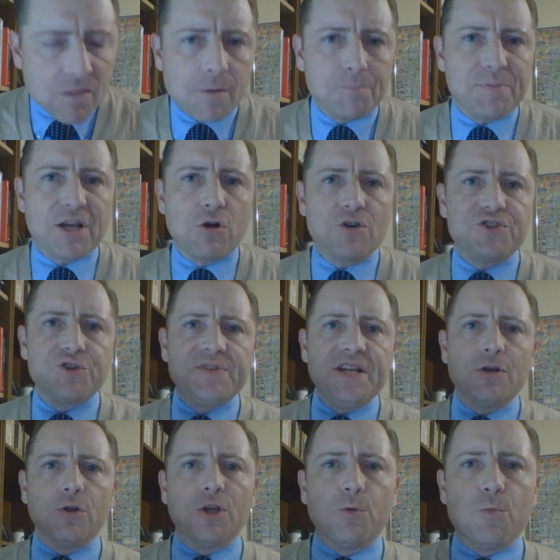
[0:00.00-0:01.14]
because you're
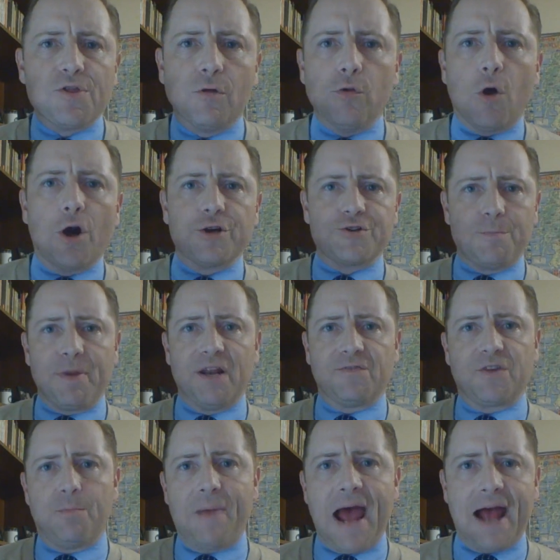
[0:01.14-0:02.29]
dealing with a larger bit of
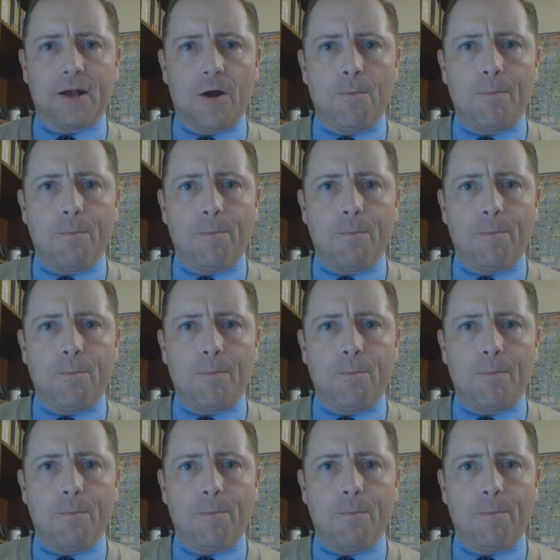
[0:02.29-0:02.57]
tobacco.